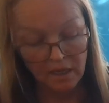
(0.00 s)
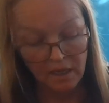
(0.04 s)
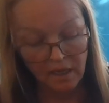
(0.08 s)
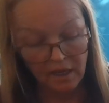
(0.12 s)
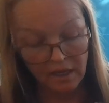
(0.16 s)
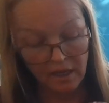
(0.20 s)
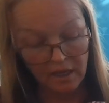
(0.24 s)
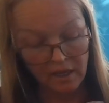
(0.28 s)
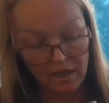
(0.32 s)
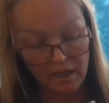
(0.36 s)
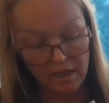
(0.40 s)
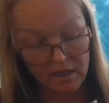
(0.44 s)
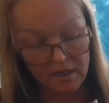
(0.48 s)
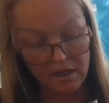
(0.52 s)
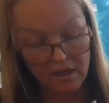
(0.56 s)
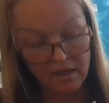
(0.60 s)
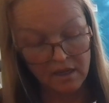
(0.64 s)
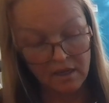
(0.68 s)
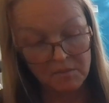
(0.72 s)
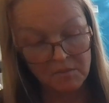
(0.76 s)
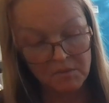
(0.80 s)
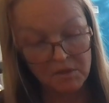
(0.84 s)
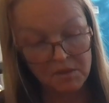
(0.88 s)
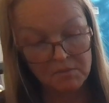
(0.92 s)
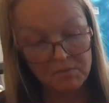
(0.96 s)
And
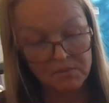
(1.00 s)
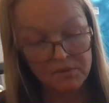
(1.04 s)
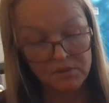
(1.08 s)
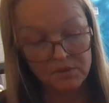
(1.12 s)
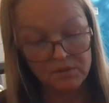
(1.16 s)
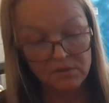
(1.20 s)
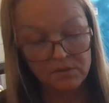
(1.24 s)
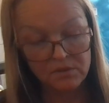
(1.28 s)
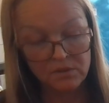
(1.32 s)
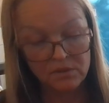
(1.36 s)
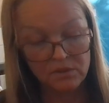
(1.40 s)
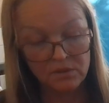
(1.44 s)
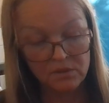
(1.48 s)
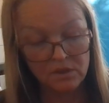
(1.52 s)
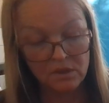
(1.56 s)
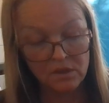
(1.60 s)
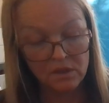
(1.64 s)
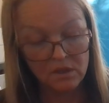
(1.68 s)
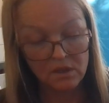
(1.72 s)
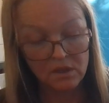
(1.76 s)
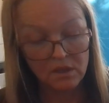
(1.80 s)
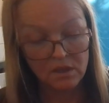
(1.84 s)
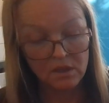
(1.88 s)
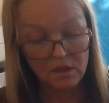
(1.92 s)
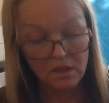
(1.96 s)
I'm going to pull
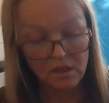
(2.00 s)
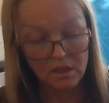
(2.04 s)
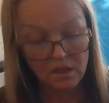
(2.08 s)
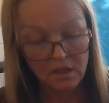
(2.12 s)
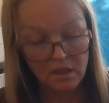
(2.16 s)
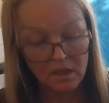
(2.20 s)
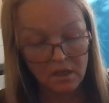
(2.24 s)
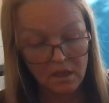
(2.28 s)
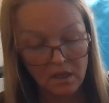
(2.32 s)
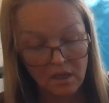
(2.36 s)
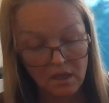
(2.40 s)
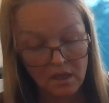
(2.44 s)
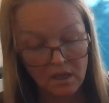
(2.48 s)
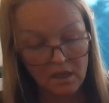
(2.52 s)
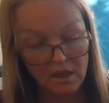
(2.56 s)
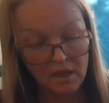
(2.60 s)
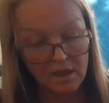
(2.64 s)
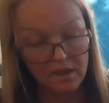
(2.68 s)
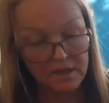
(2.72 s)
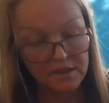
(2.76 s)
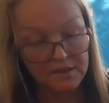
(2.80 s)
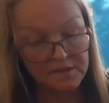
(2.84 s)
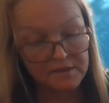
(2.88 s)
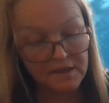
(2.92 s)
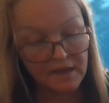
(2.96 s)

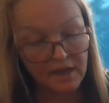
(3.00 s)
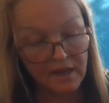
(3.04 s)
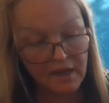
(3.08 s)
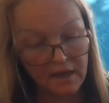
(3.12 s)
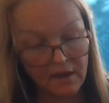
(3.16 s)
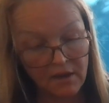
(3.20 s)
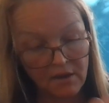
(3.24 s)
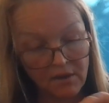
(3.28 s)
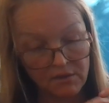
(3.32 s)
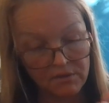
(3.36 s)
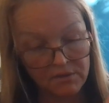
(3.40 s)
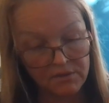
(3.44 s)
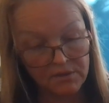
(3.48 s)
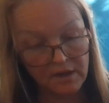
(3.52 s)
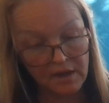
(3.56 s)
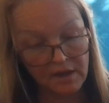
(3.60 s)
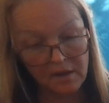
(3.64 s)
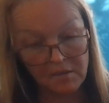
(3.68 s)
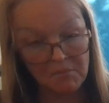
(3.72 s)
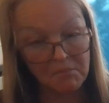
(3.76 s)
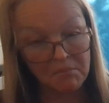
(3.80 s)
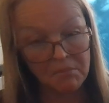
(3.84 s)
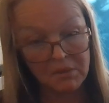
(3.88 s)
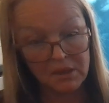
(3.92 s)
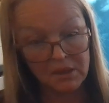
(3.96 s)
this out
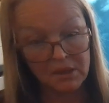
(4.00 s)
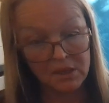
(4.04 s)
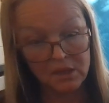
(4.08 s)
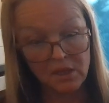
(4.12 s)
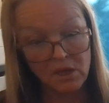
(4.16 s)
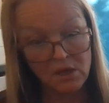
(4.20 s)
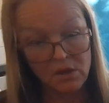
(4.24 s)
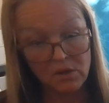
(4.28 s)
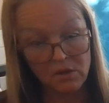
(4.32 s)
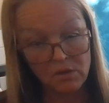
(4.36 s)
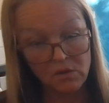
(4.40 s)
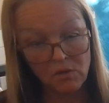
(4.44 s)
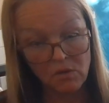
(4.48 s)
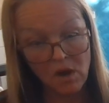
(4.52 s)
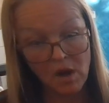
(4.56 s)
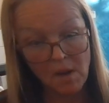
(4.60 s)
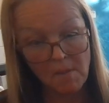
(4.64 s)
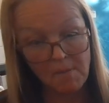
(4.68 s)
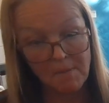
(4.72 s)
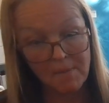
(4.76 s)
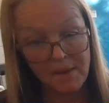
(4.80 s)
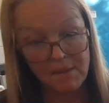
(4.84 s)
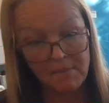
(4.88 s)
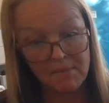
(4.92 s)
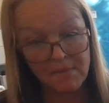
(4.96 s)
and below
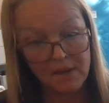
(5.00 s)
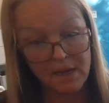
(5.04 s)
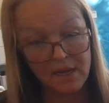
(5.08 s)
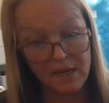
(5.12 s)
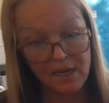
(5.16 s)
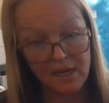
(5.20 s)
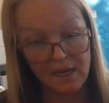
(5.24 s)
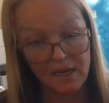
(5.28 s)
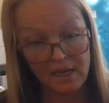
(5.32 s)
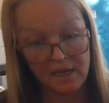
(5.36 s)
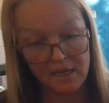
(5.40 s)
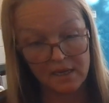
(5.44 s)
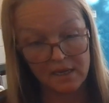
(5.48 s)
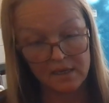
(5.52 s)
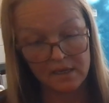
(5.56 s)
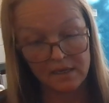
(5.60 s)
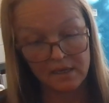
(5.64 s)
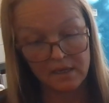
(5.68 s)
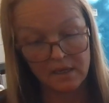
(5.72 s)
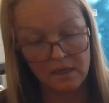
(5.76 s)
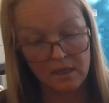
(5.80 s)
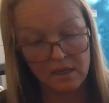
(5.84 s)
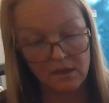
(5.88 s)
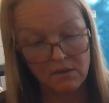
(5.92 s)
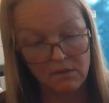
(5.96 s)
my mind,
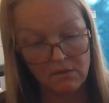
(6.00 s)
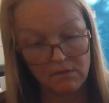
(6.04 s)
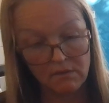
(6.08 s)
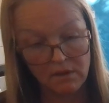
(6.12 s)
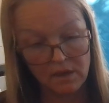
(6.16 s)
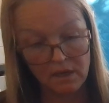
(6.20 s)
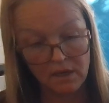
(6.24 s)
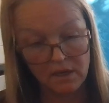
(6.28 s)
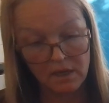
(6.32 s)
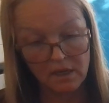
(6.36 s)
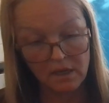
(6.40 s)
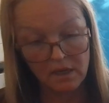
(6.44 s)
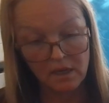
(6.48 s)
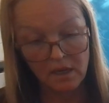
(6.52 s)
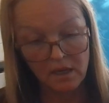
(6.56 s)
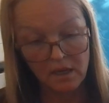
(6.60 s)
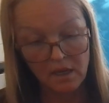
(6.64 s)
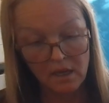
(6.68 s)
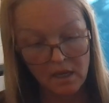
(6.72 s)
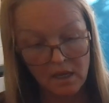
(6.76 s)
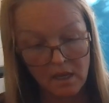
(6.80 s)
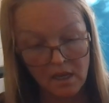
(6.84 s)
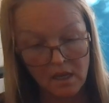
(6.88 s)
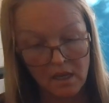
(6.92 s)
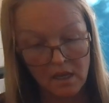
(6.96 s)
right?
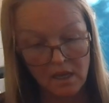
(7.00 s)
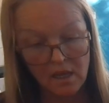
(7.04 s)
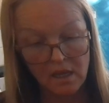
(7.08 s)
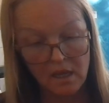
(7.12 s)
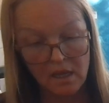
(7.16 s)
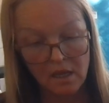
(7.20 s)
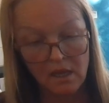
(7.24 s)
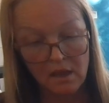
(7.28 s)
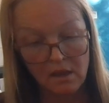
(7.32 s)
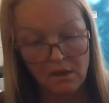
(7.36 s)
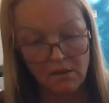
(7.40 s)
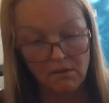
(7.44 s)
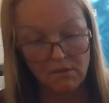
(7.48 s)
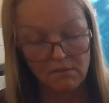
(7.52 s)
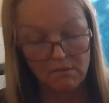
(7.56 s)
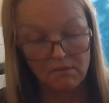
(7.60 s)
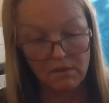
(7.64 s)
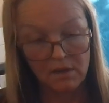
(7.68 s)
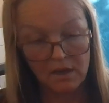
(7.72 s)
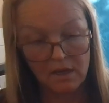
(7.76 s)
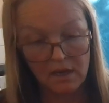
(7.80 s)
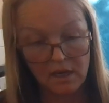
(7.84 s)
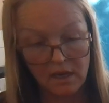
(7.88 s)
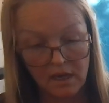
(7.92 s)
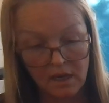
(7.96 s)

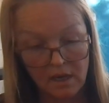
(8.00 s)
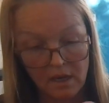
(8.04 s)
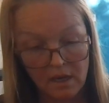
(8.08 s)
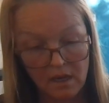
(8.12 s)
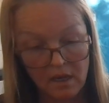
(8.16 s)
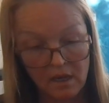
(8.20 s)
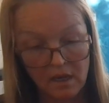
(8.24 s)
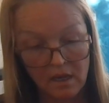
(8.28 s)
Right.